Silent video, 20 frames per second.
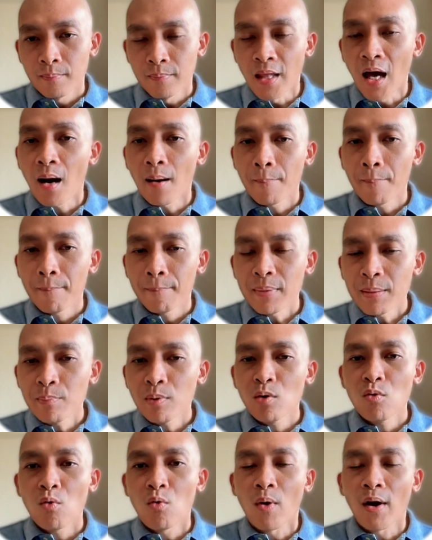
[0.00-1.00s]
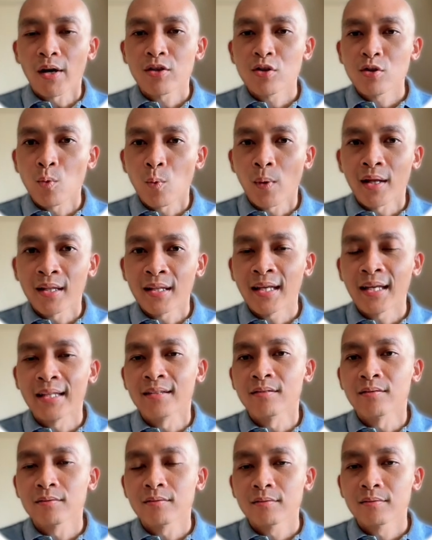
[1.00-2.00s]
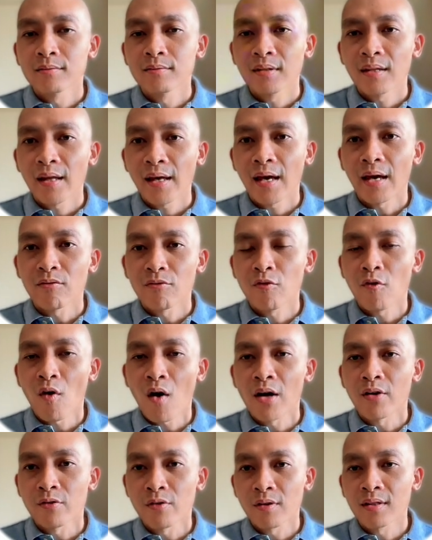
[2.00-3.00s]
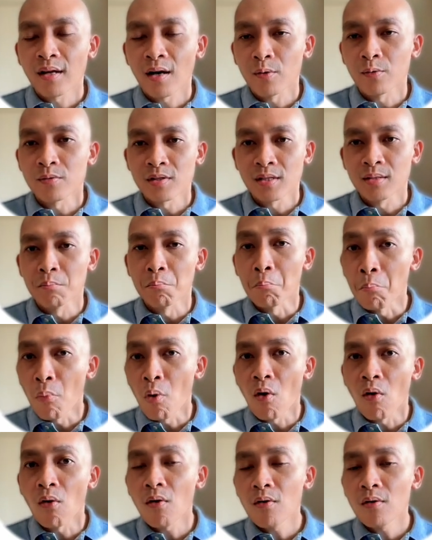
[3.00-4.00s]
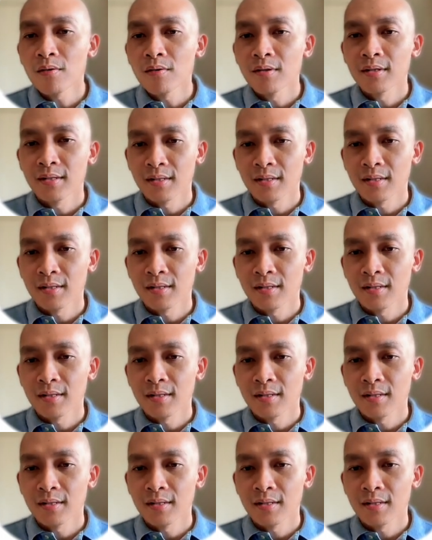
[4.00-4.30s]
There are people who actually went in at 400,000 more